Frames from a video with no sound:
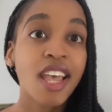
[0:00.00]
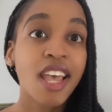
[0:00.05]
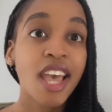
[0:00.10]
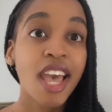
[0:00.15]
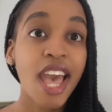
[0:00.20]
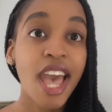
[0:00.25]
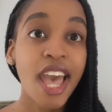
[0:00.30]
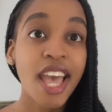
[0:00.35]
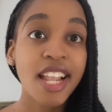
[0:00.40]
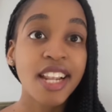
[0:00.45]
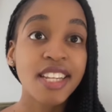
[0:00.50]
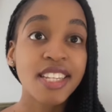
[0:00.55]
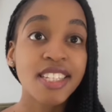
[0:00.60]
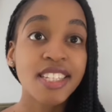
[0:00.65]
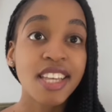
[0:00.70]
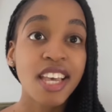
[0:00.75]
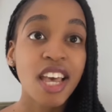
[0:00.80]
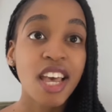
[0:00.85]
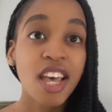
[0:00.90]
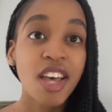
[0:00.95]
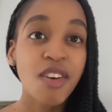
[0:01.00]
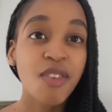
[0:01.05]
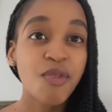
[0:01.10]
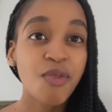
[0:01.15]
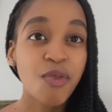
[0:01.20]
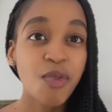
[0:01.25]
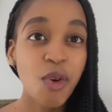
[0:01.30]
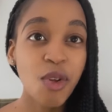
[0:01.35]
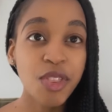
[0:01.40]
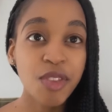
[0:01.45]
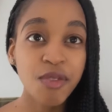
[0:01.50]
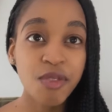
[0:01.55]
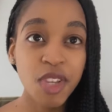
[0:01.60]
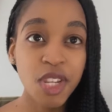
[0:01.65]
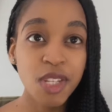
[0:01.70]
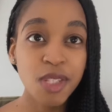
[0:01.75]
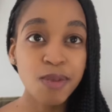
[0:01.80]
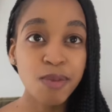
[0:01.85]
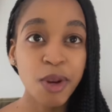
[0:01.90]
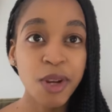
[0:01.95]
And for the
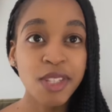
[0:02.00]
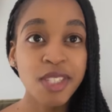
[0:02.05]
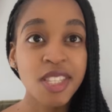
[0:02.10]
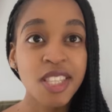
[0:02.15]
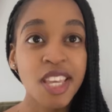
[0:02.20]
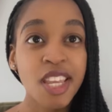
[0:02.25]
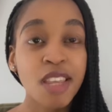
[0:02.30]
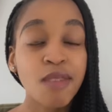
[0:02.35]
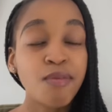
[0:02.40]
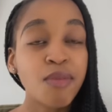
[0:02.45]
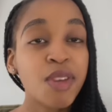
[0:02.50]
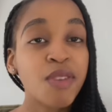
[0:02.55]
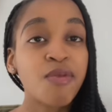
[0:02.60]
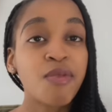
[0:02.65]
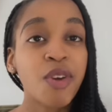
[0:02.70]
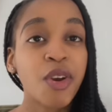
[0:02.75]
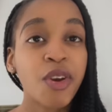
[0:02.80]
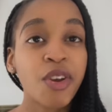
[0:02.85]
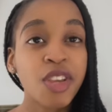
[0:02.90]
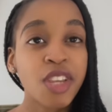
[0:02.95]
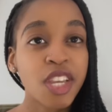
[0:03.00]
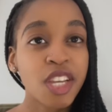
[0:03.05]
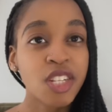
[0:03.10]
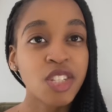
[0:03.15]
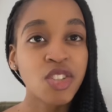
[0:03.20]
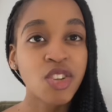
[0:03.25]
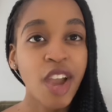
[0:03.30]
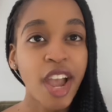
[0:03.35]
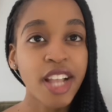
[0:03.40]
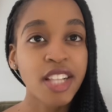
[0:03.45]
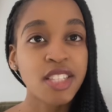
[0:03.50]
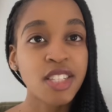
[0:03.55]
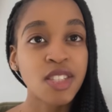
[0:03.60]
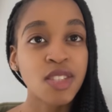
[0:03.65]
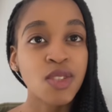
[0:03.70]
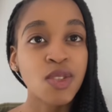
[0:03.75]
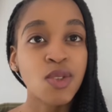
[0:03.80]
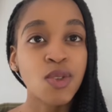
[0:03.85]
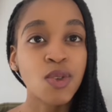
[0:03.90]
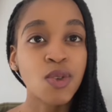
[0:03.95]
Venus person, they can be very
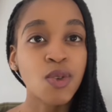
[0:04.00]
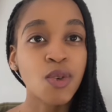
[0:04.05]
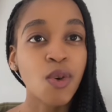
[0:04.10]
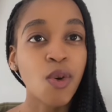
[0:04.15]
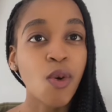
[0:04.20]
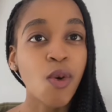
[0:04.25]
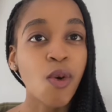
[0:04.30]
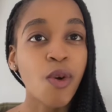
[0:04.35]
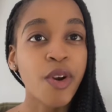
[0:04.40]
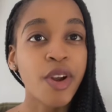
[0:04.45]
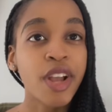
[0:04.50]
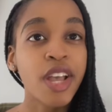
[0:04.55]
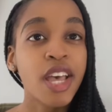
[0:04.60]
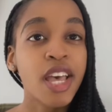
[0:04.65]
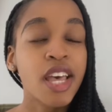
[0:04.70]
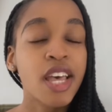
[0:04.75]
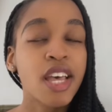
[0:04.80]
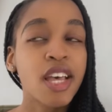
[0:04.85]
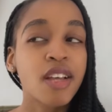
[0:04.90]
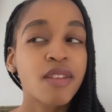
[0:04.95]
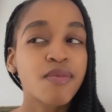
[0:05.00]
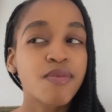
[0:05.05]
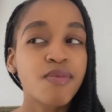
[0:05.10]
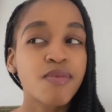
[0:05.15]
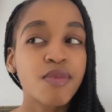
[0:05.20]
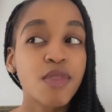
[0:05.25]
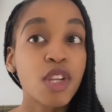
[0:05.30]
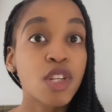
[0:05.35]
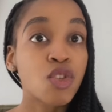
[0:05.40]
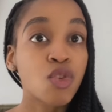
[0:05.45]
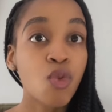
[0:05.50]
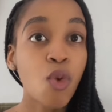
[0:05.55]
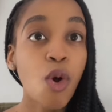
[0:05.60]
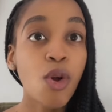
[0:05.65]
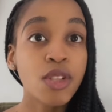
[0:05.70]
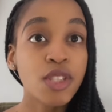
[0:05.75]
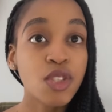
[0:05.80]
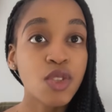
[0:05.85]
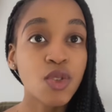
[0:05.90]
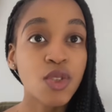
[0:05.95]
attracted to or
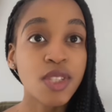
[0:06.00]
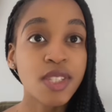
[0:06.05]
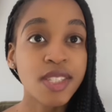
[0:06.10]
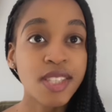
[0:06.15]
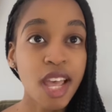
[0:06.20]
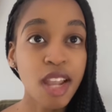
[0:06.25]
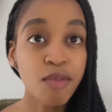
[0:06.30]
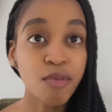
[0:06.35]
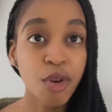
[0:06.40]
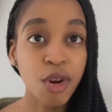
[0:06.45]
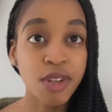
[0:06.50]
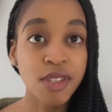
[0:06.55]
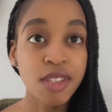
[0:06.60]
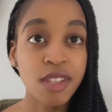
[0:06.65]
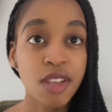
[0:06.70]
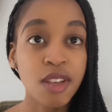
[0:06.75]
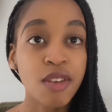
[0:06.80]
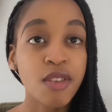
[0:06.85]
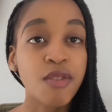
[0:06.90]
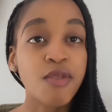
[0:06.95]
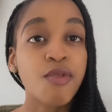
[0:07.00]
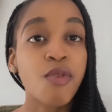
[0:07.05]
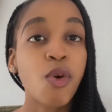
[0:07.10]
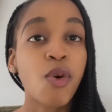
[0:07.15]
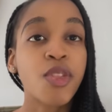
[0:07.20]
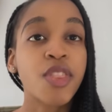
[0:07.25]
drawn to the Sun person for